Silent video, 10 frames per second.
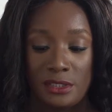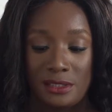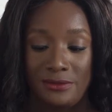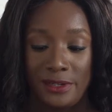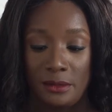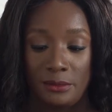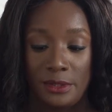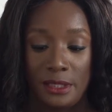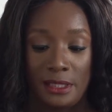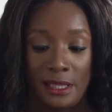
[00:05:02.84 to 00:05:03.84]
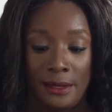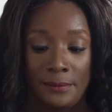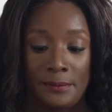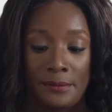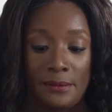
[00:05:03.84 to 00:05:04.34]
just fed up with it, that
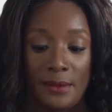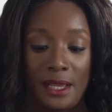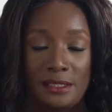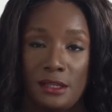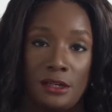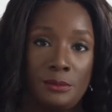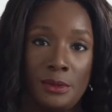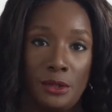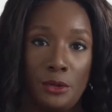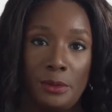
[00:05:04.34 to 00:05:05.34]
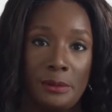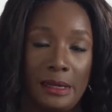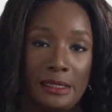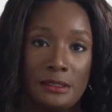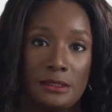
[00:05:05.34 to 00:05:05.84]
I started being
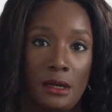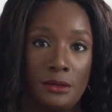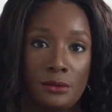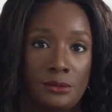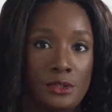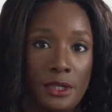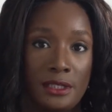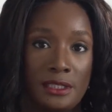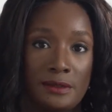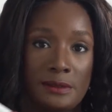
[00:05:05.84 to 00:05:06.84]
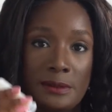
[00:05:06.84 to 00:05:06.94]
open-minded to other alternatives,